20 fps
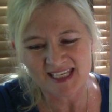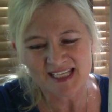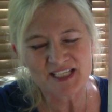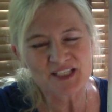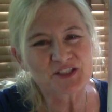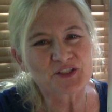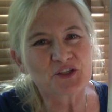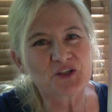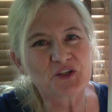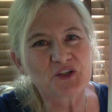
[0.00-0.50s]

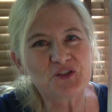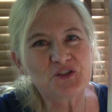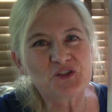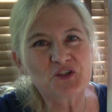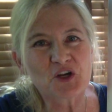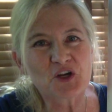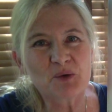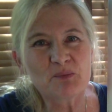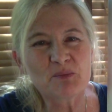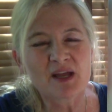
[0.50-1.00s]
So good
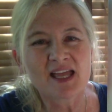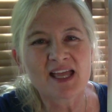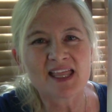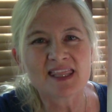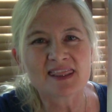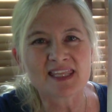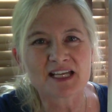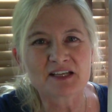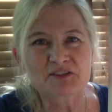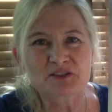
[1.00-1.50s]
job.
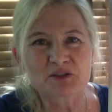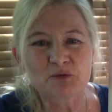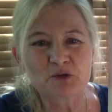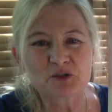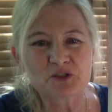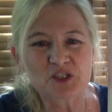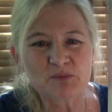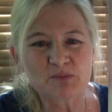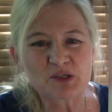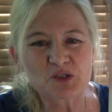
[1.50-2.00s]
Thanks for
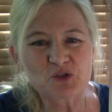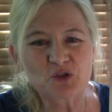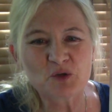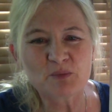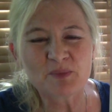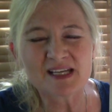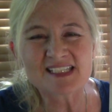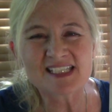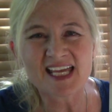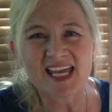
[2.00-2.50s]
watching me draw
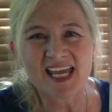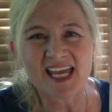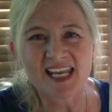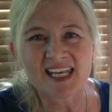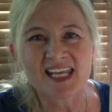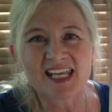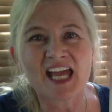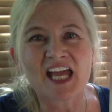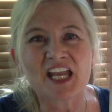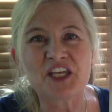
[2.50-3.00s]
my dad,
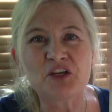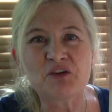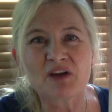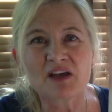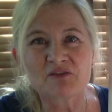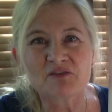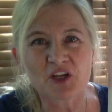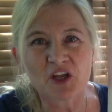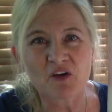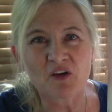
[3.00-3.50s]
and you
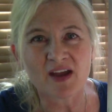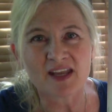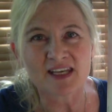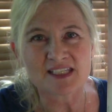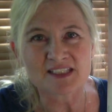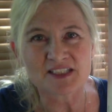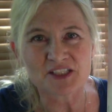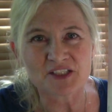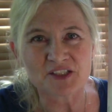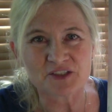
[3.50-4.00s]
have a go at
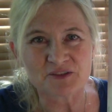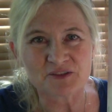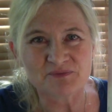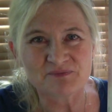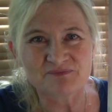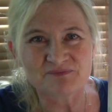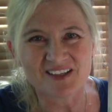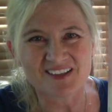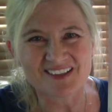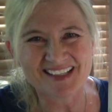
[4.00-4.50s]
it too,
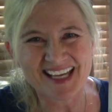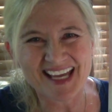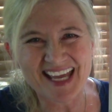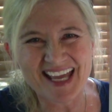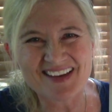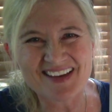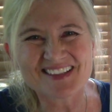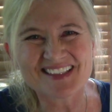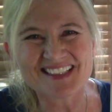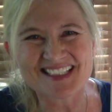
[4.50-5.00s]
okay?
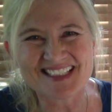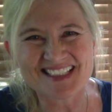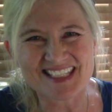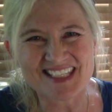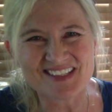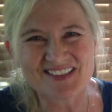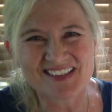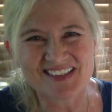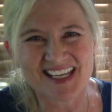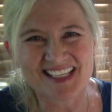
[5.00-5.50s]
I'm going to see
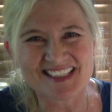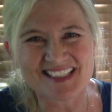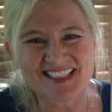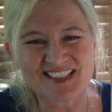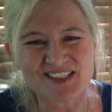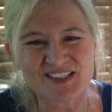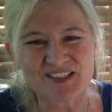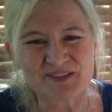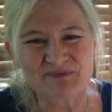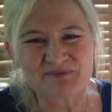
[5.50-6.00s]
you again
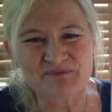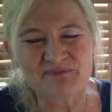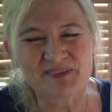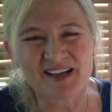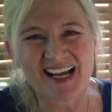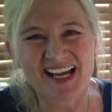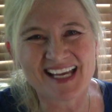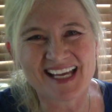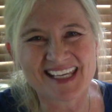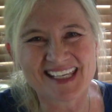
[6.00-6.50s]
soon.
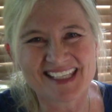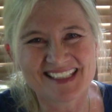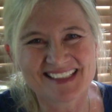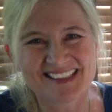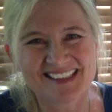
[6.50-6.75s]
Bye.